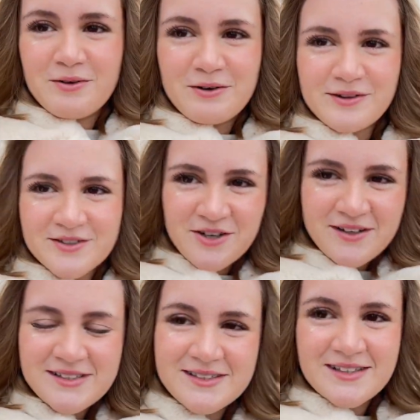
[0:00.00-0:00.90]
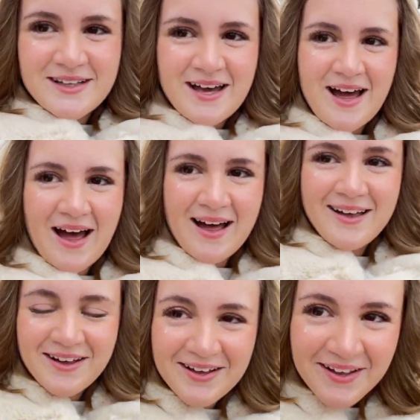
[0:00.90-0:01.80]
what are the chances of that?
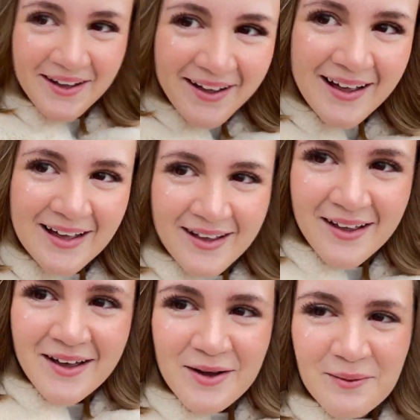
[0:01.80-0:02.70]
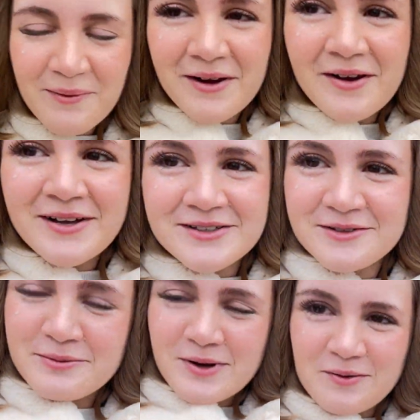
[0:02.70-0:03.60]
My eyes
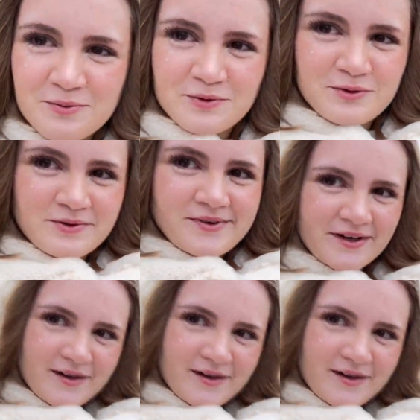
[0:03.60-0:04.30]
are well watering.